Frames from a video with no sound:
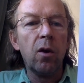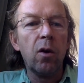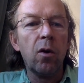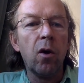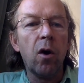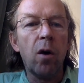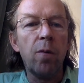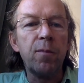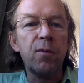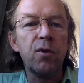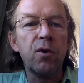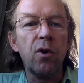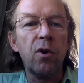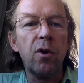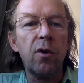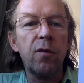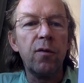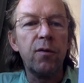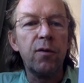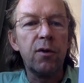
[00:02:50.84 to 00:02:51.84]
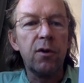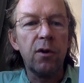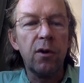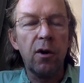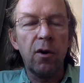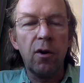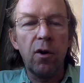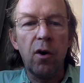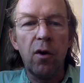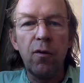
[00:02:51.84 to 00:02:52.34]
observed
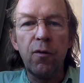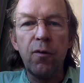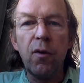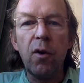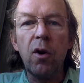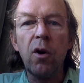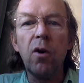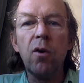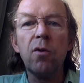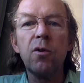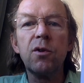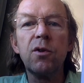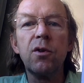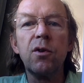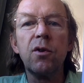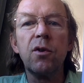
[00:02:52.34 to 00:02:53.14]
or followed